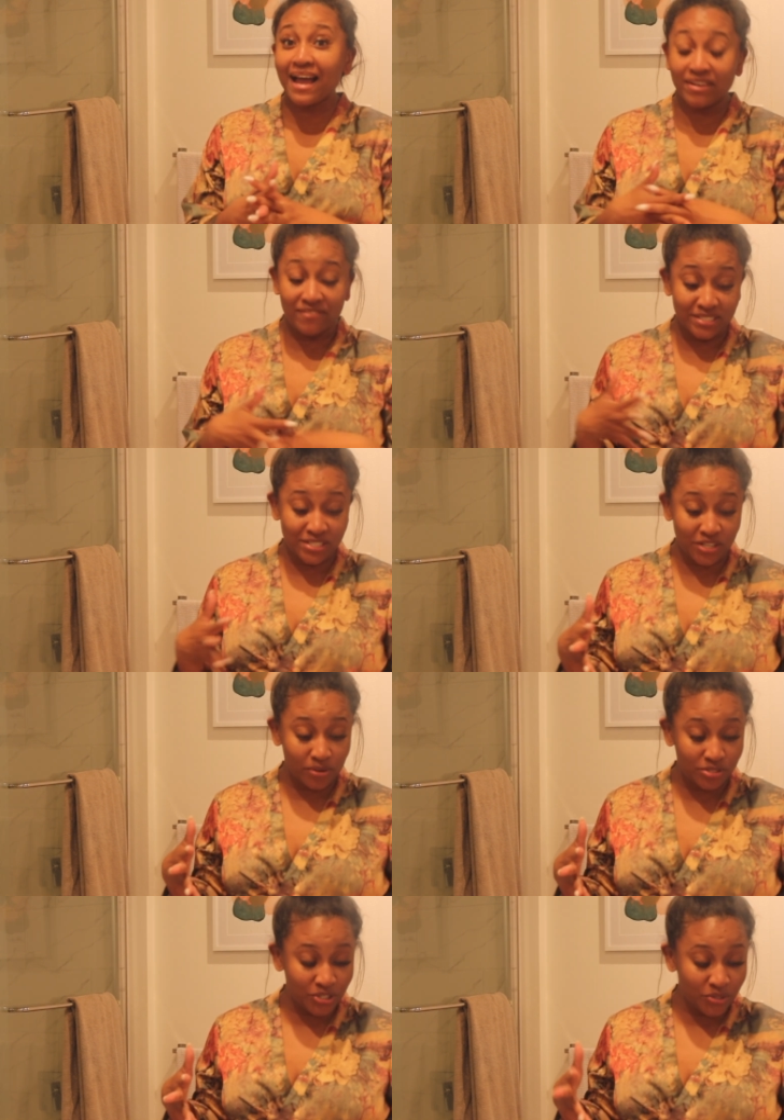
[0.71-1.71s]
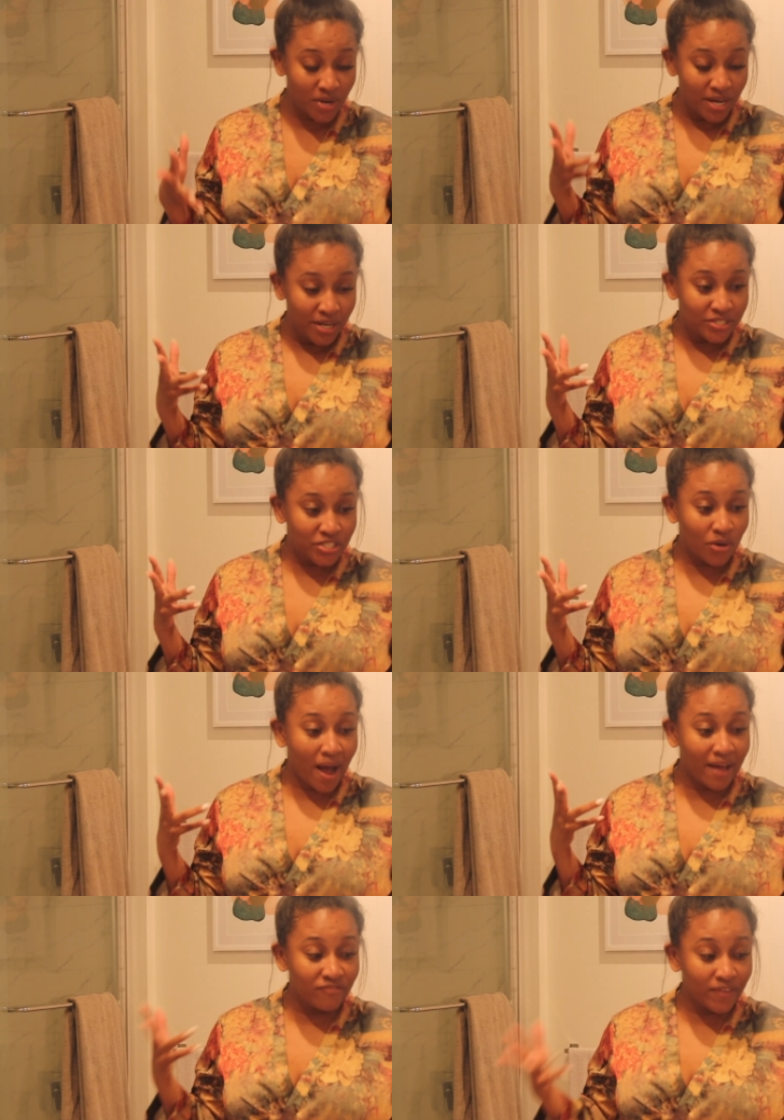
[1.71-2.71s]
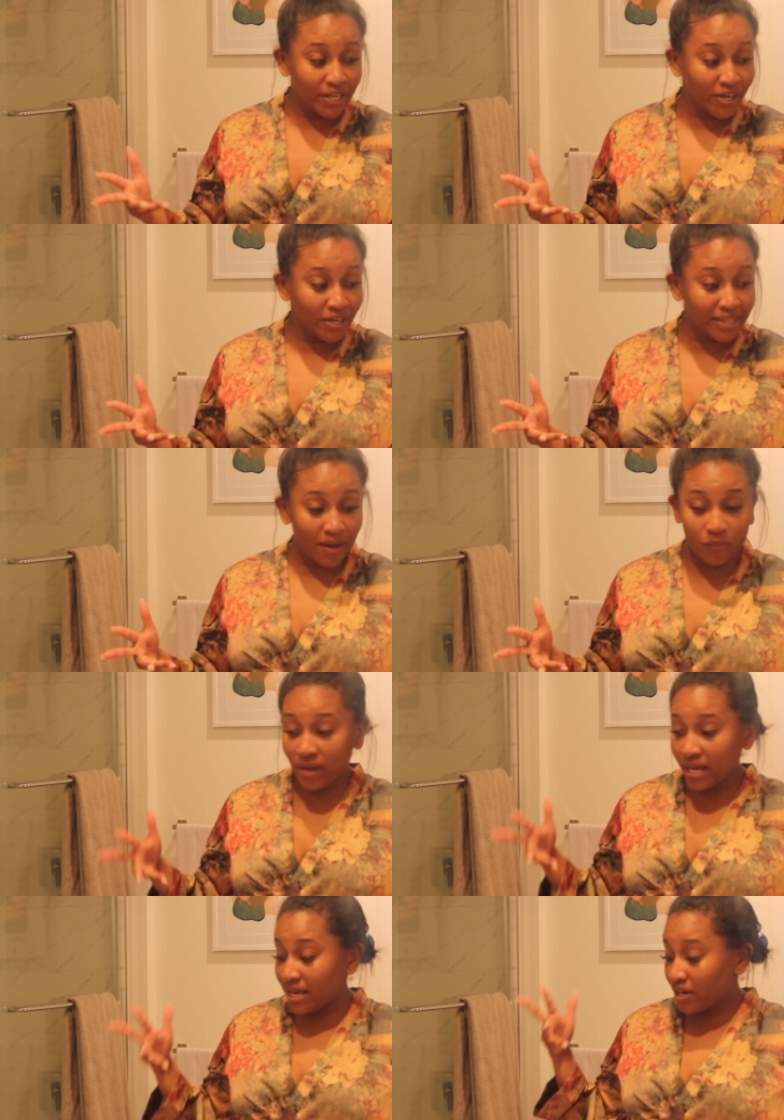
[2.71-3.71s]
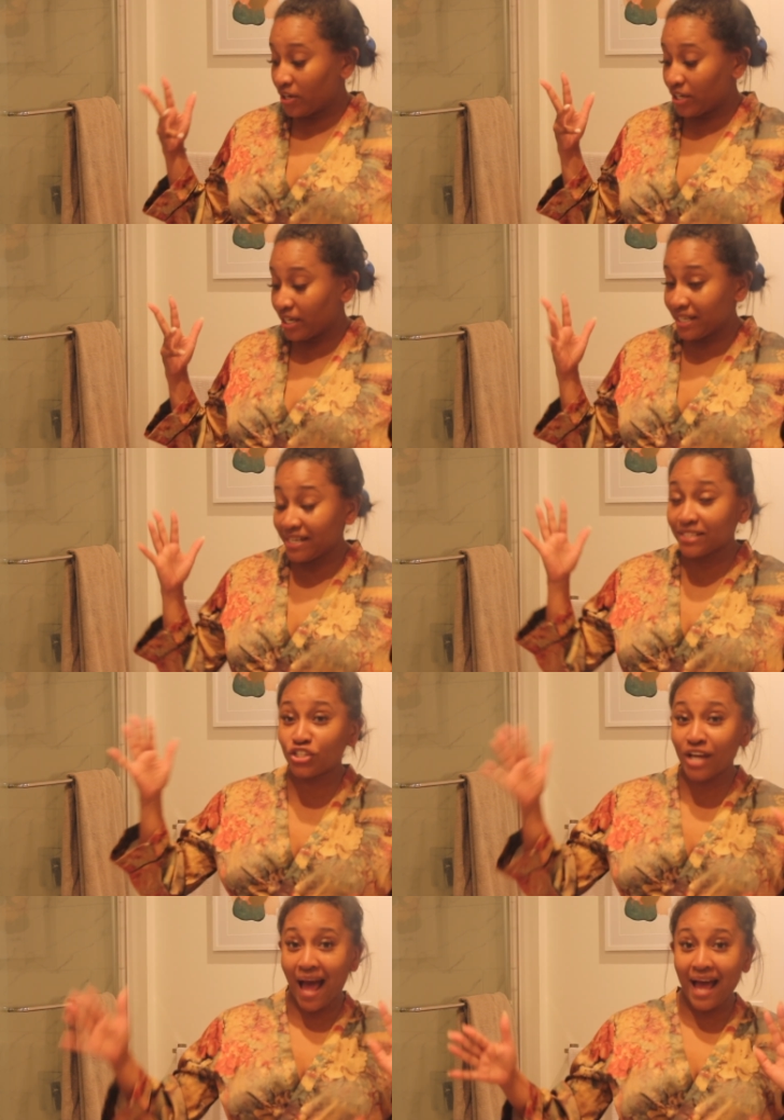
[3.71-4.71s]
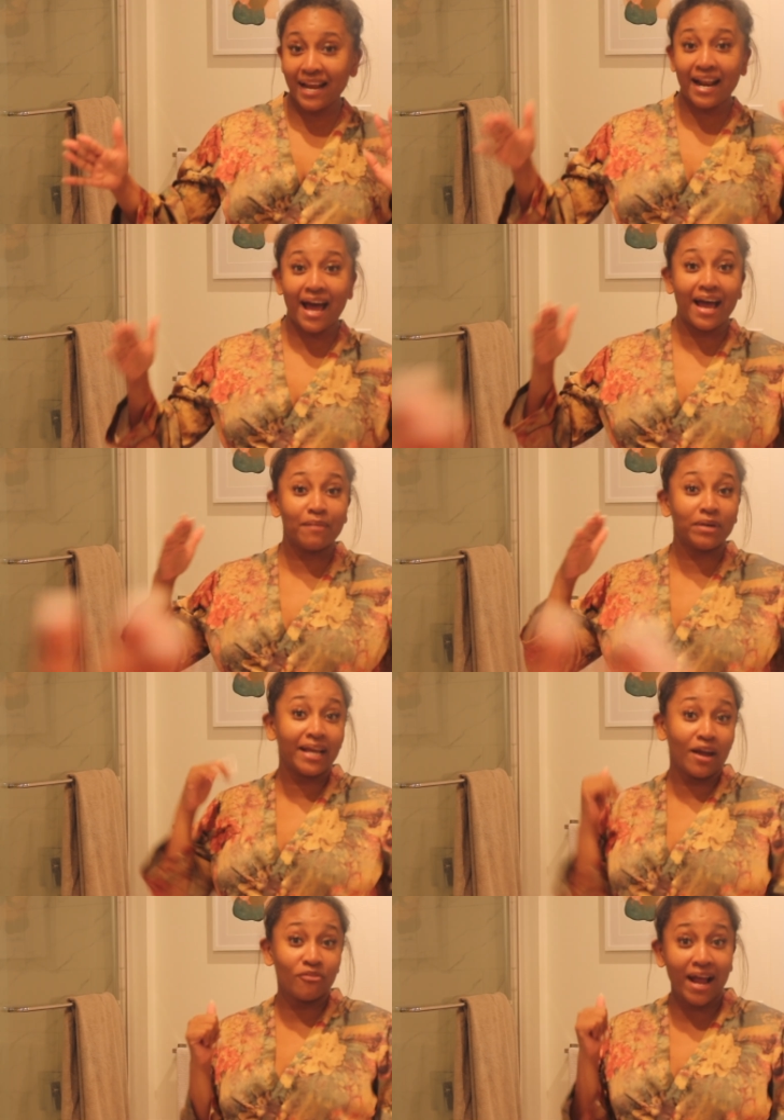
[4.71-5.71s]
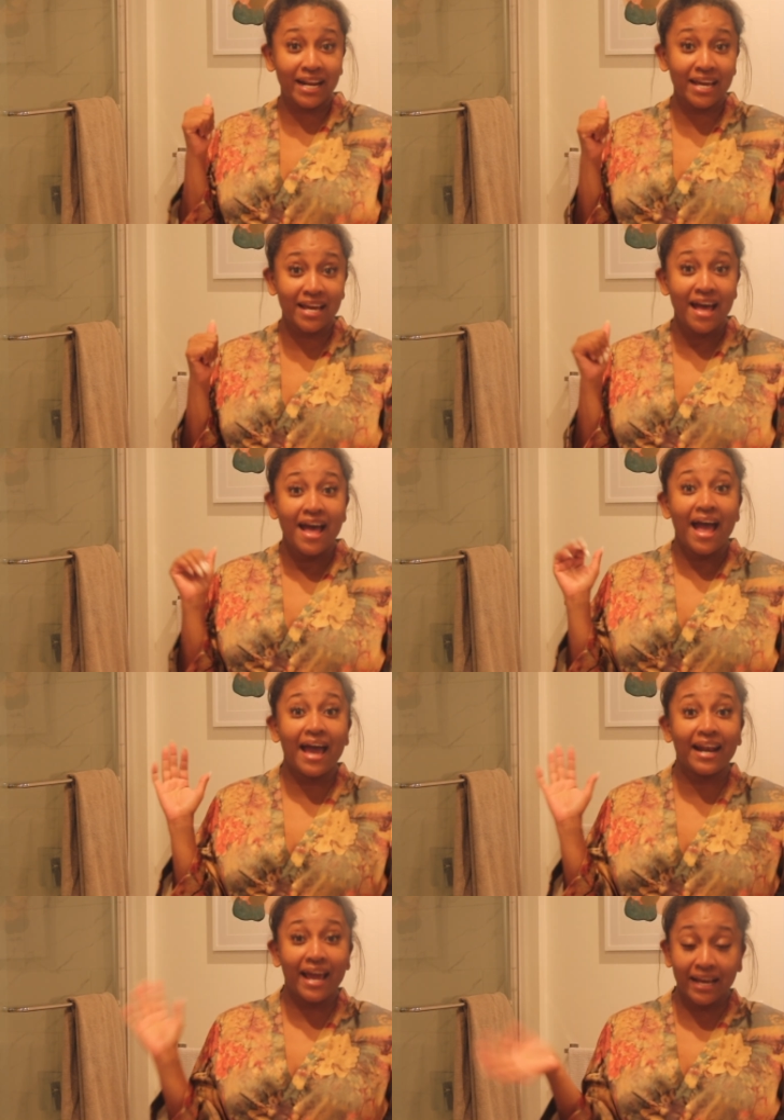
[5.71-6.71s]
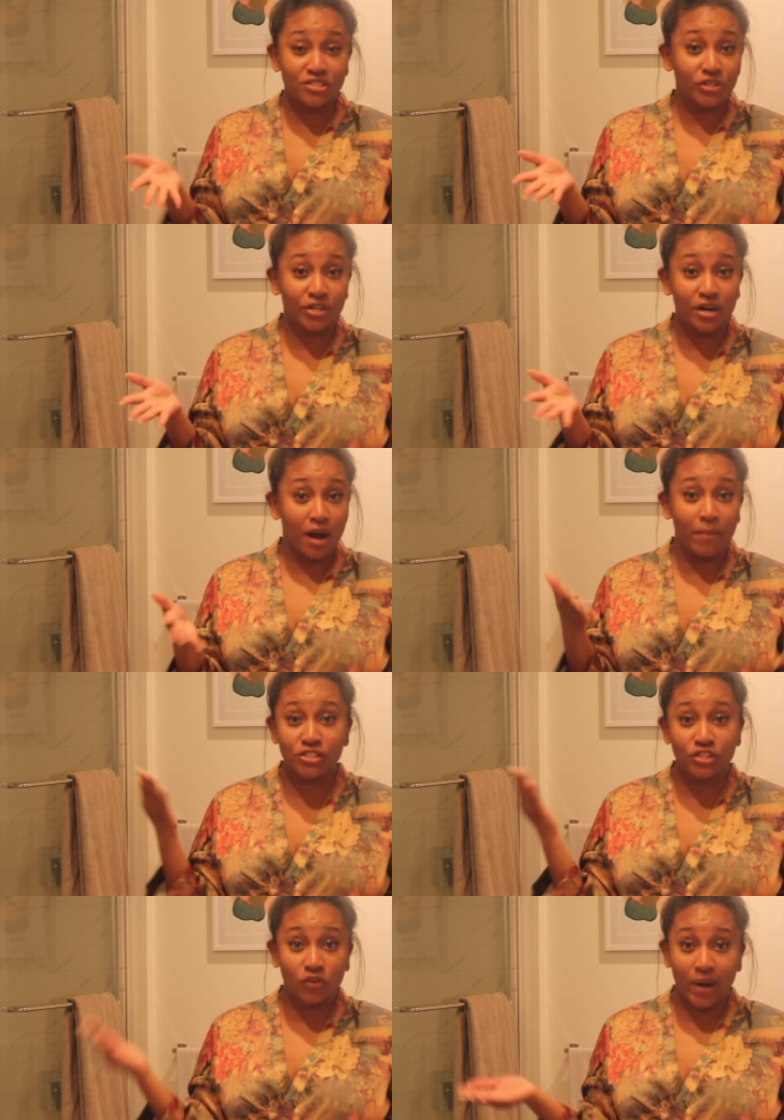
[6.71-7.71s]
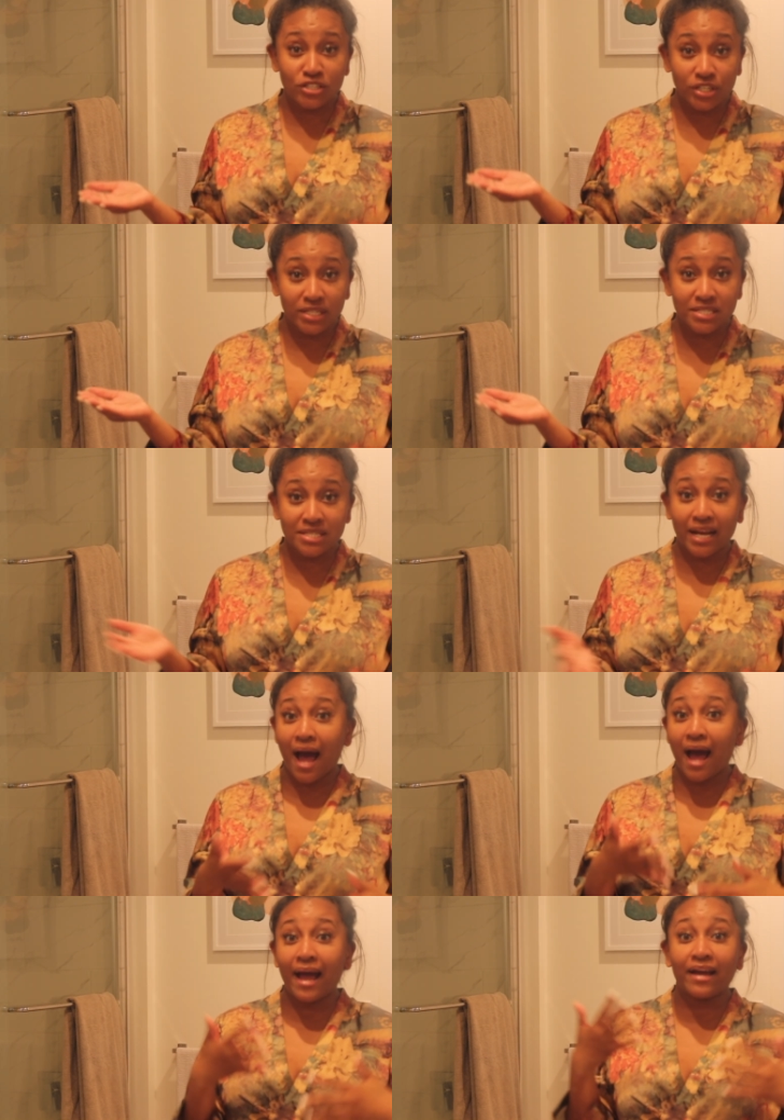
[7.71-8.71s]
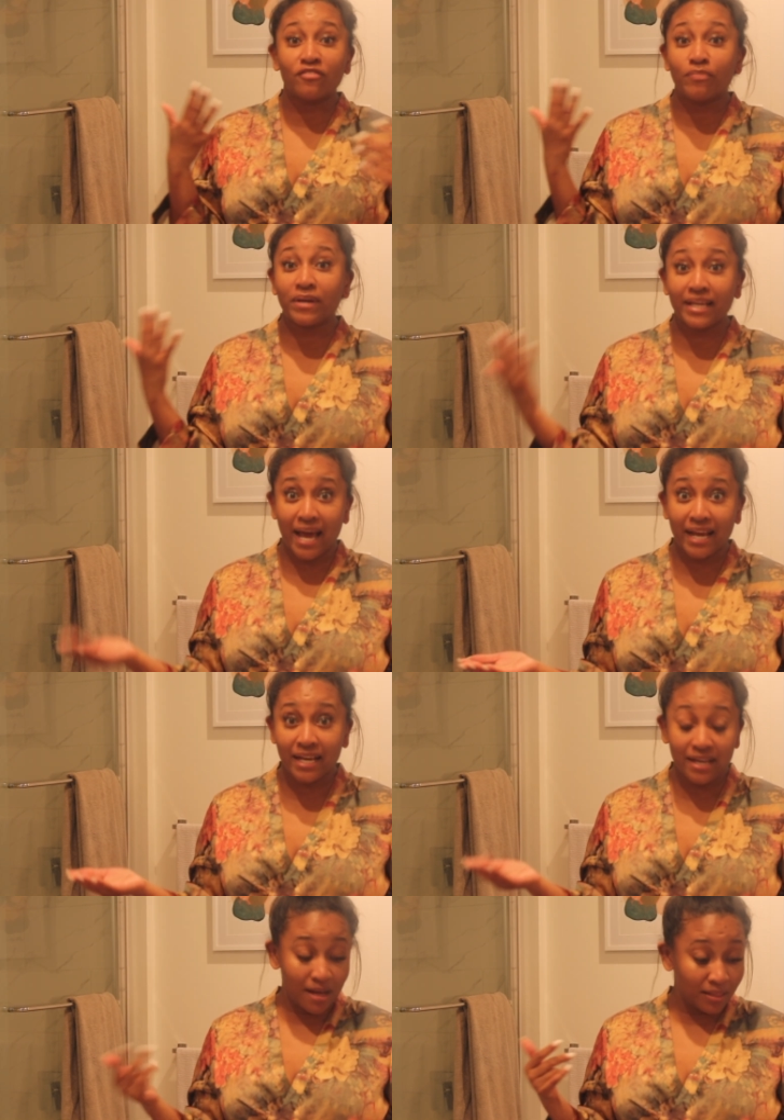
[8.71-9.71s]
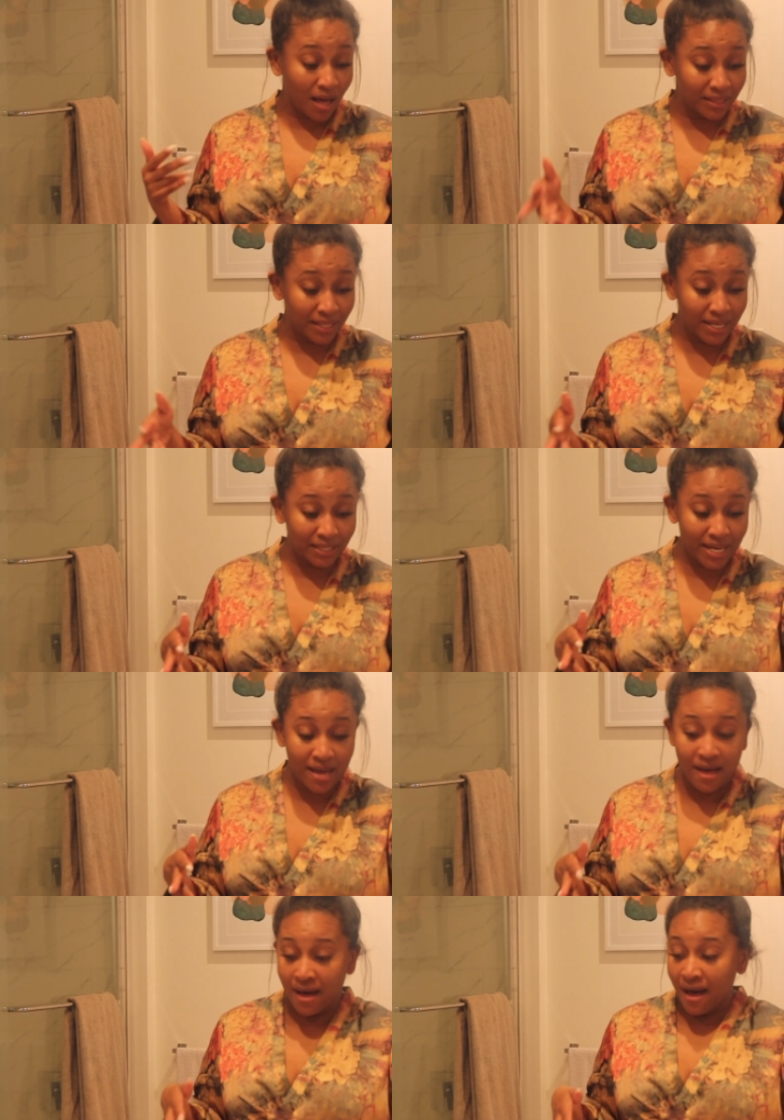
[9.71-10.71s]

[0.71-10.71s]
an event to go to, so I figured that we could chat, and I'm gonna get ready and answer a bunch of questions that I've been getting a lot lately.